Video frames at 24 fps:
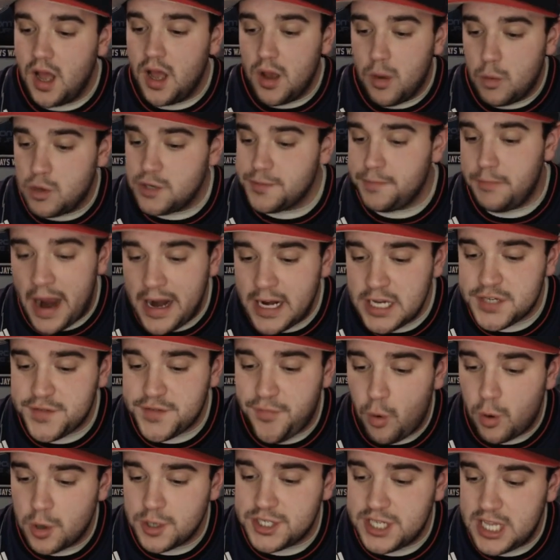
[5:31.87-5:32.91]
was minus
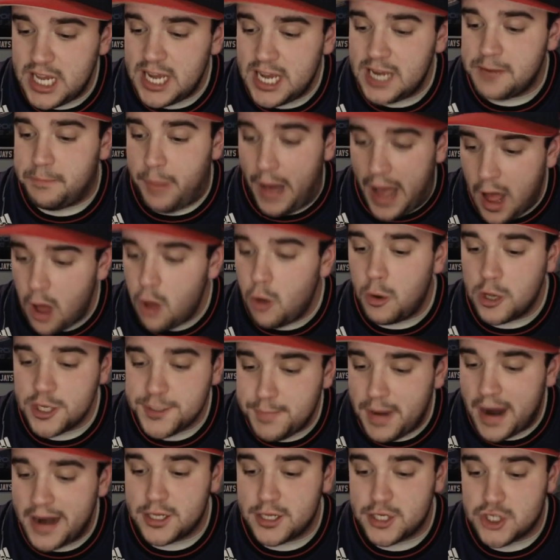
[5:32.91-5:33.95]
14, Powell was
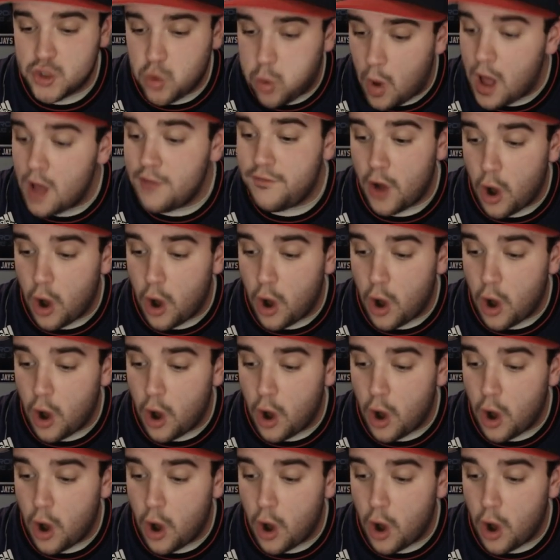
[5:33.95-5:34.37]
minus 12,